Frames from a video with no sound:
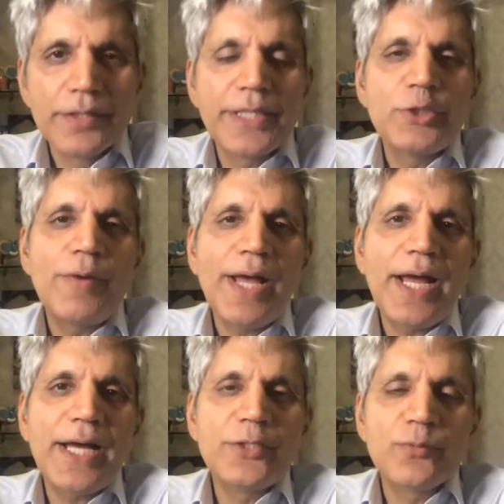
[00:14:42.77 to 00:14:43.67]
that you
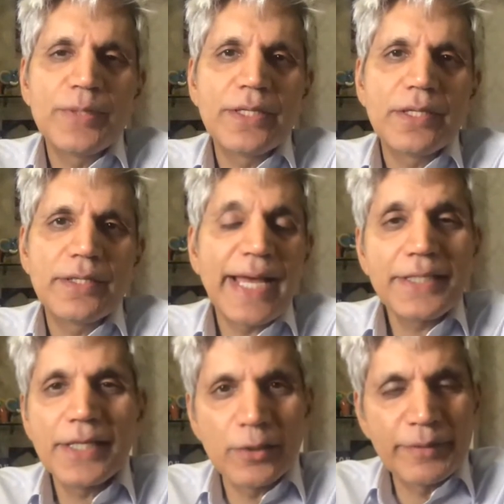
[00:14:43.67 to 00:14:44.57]
had with
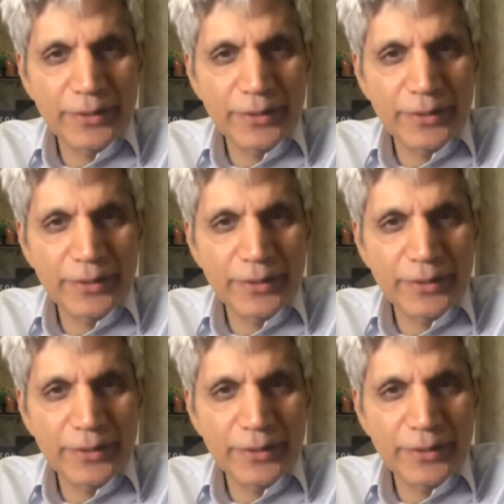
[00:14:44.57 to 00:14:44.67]
that kind of an